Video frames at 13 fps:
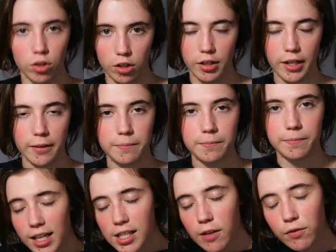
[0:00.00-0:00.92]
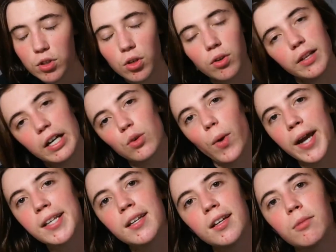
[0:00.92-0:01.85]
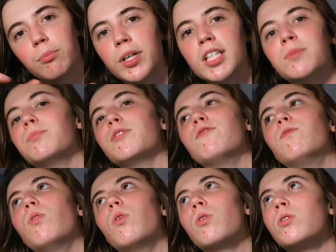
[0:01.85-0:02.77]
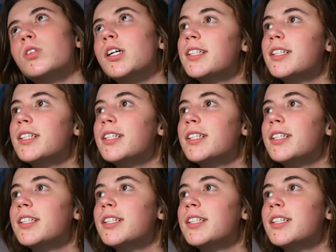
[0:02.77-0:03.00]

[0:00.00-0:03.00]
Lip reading: your learning. Studies have shown that waiting a bit before